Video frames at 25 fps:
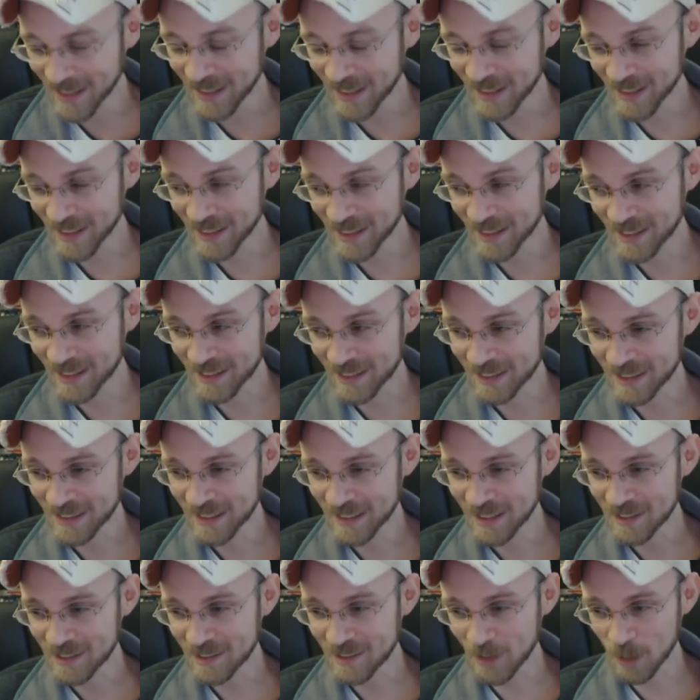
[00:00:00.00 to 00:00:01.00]

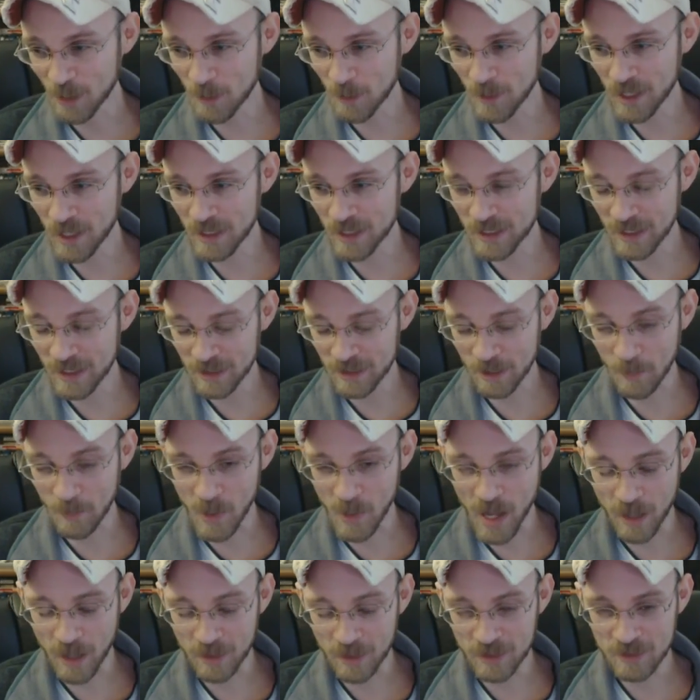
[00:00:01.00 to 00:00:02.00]
The only way to get the
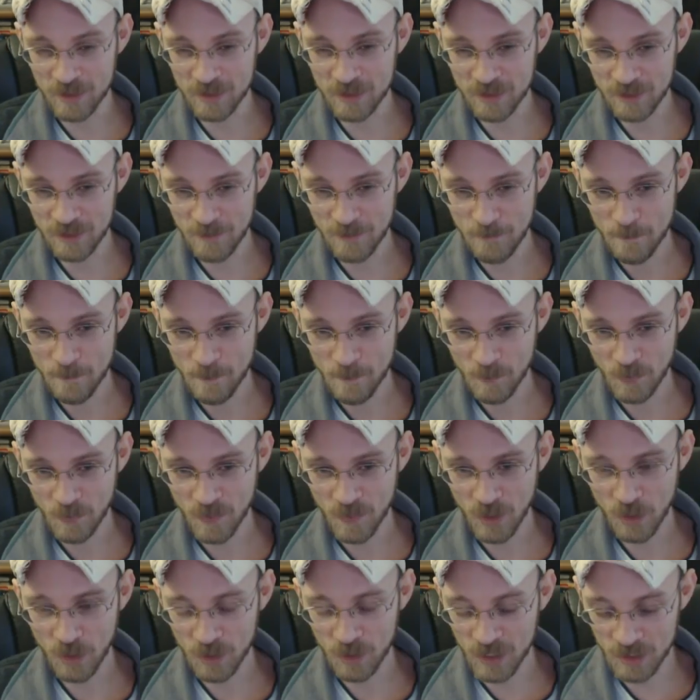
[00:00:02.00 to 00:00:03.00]
palace,
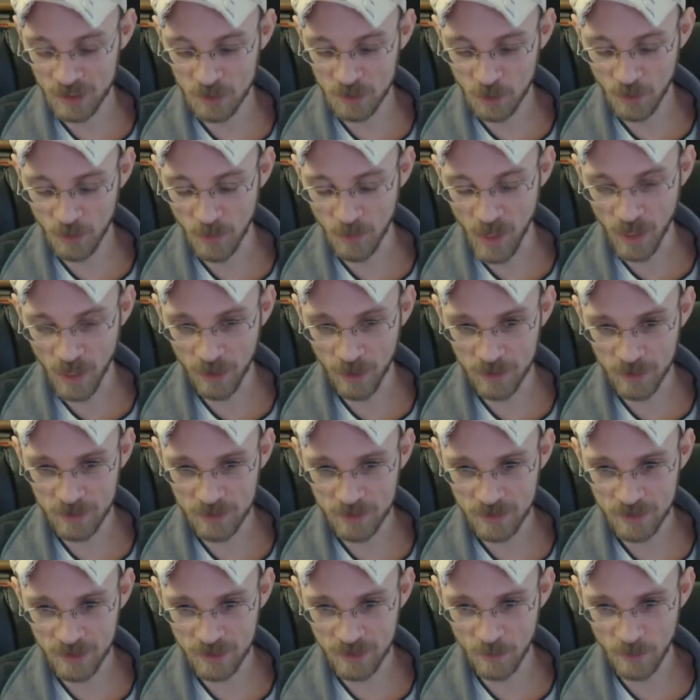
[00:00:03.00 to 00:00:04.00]
or get to the
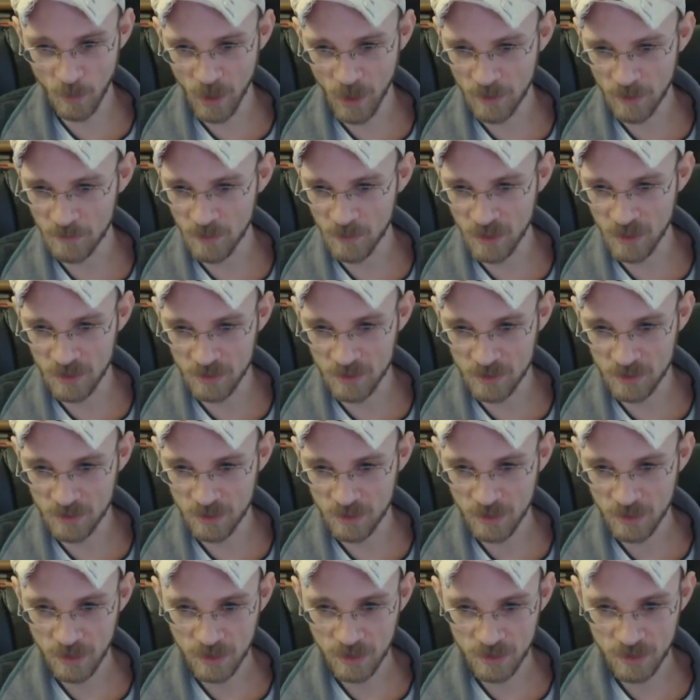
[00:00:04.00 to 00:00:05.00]
palace, is to wait for this
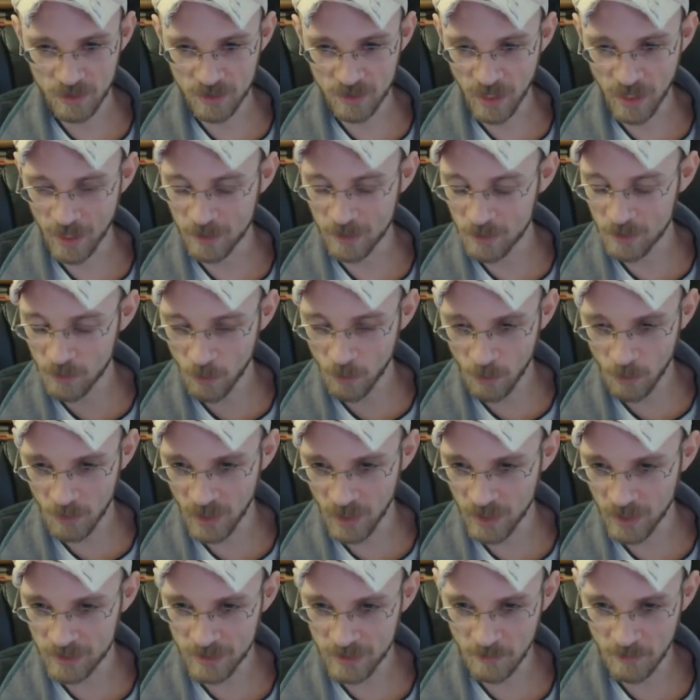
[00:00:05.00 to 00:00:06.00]
sandstorm
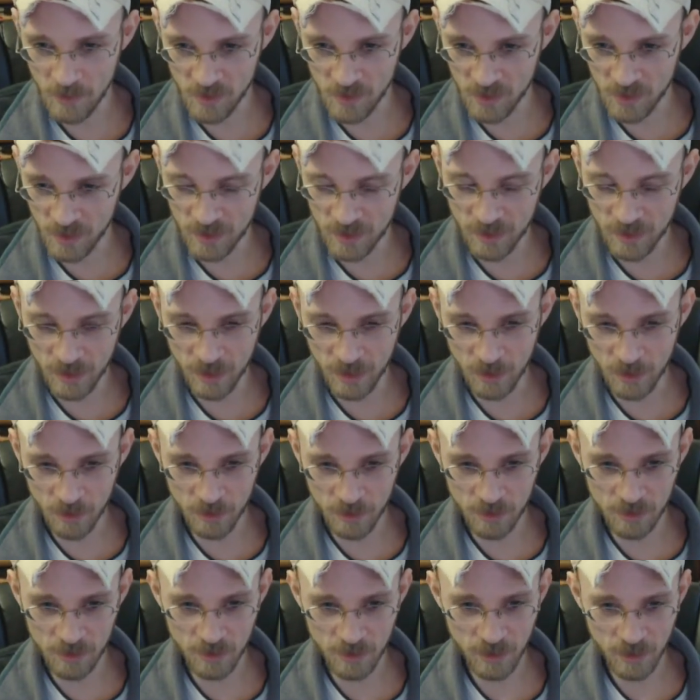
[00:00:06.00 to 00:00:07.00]
that hits every 60
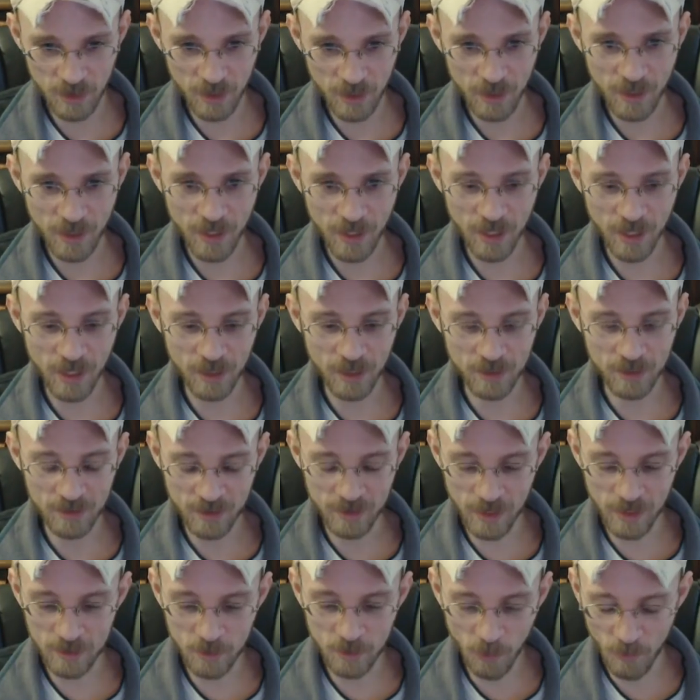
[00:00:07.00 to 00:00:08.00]
years. And the
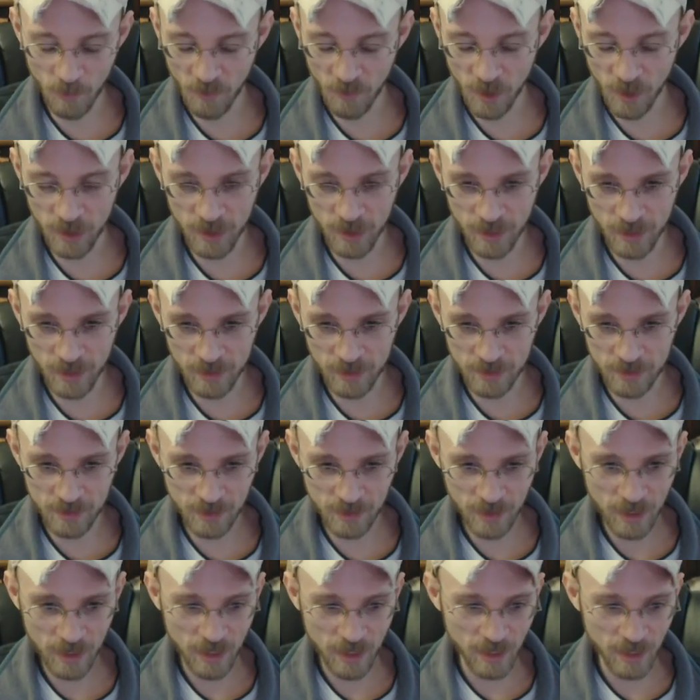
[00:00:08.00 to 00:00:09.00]
sandstorm finally
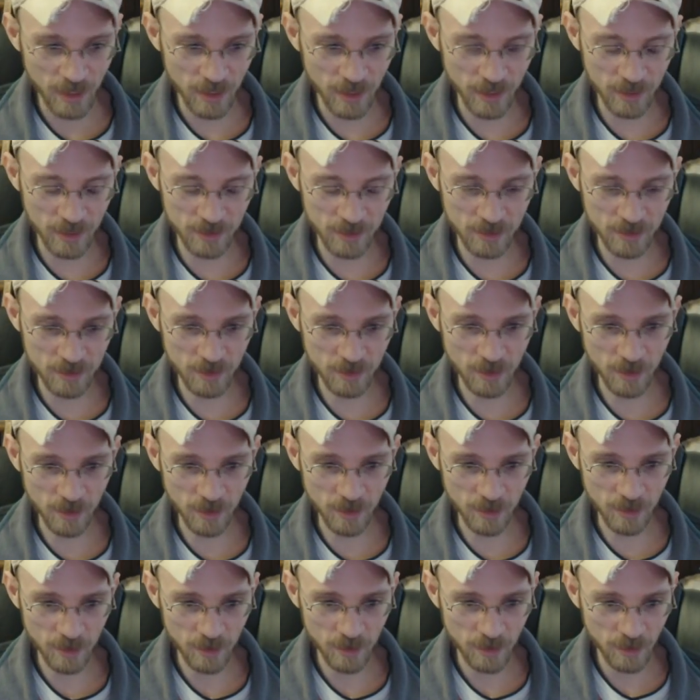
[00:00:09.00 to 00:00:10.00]
hits. It's
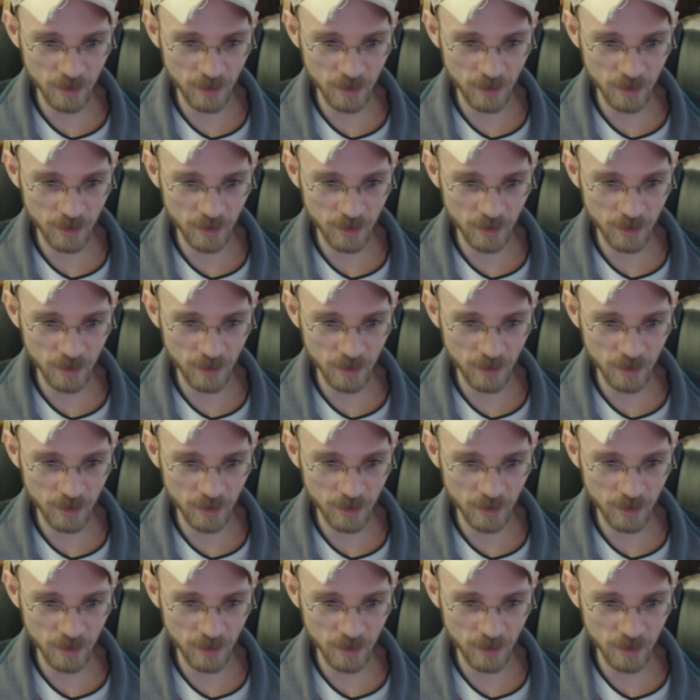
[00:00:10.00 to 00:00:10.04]
like